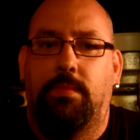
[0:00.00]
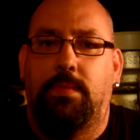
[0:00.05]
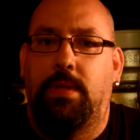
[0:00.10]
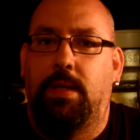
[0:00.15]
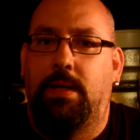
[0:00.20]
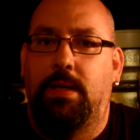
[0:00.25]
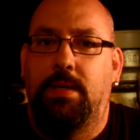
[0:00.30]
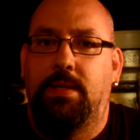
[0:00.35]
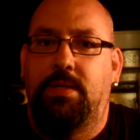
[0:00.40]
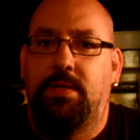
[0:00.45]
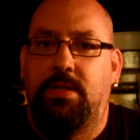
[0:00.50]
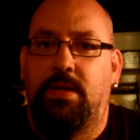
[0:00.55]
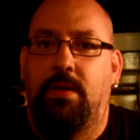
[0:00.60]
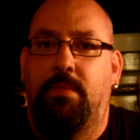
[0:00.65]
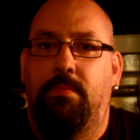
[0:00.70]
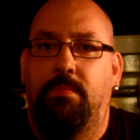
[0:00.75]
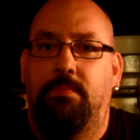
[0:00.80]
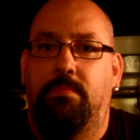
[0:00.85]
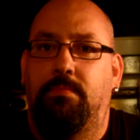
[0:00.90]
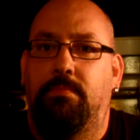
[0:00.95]
there is
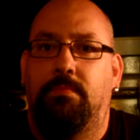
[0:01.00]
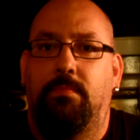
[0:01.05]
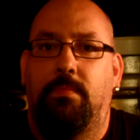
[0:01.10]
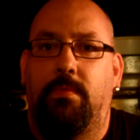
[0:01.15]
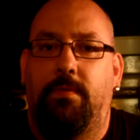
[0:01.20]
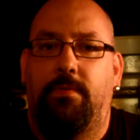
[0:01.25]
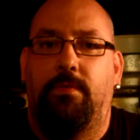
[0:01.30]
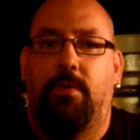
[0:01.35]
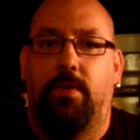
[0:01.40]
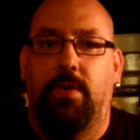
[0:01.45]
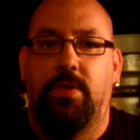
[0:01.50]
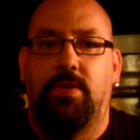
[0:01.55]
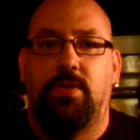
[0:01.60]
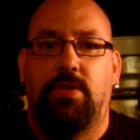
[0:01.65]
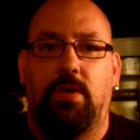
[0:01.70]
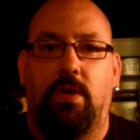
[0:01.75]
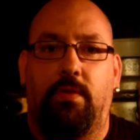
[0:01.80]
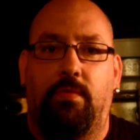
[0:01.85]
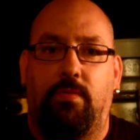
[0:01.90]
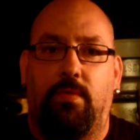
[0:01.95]
some
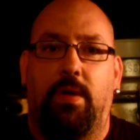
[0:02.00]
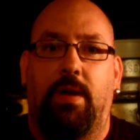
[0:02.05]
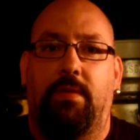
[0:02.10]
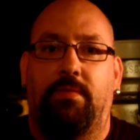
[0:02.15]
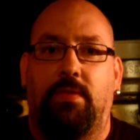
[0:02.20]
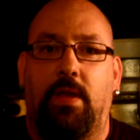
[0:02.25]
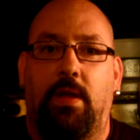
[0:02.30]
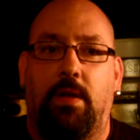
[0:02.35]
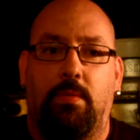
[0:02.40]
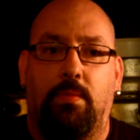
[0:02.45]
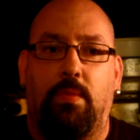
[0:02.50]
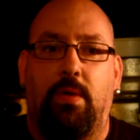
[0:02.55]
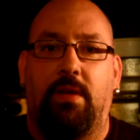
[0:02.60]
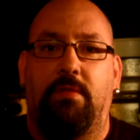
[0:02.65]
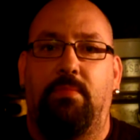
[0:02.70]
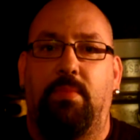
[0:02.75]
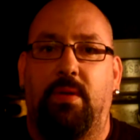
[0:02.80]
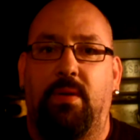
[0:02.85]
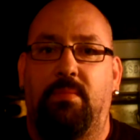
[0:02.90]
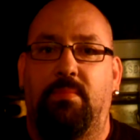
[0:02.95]
footage of what done, what
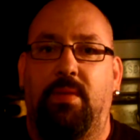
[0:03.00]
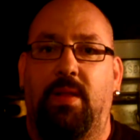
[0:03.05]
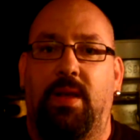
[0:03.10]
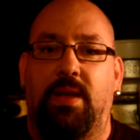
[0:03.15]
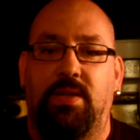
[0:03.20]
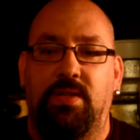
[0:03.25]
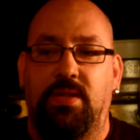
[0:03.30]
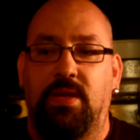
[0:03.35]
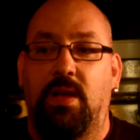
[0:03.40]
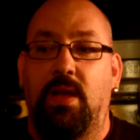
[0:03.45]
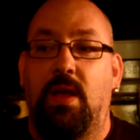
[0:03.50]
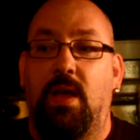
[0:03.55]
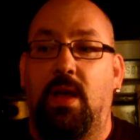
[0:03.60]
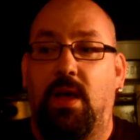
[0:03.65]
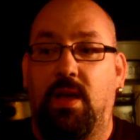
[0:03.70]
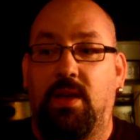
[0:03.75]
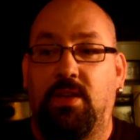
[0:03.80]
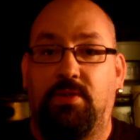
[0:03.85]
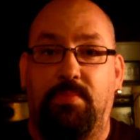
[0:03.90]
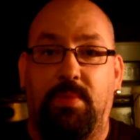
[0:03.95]
I've put in place,
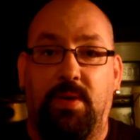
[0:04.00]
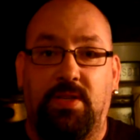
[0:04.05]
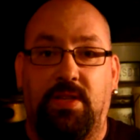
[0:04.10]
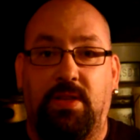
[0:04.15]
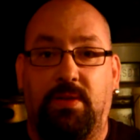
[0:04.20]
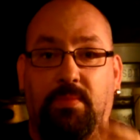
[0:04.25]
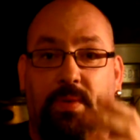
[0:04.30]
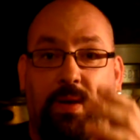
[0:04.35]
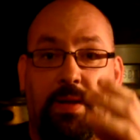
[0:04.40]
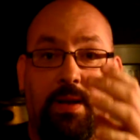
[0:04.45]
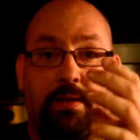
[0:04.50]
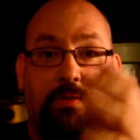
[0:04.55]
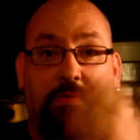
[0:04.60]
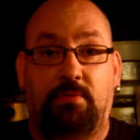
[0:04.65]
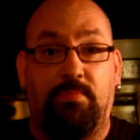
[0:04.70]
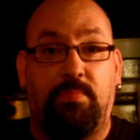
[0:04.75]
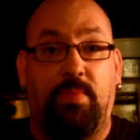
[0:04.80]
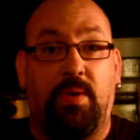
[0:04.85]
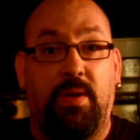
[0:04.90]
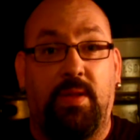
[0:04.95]
especially when I
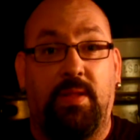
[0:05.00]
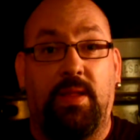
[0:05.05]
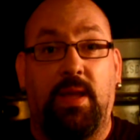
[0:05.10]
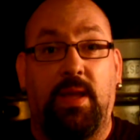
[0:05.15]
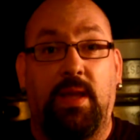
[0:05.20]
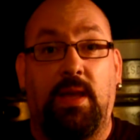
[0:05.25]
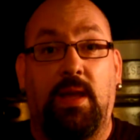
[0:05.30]
was putting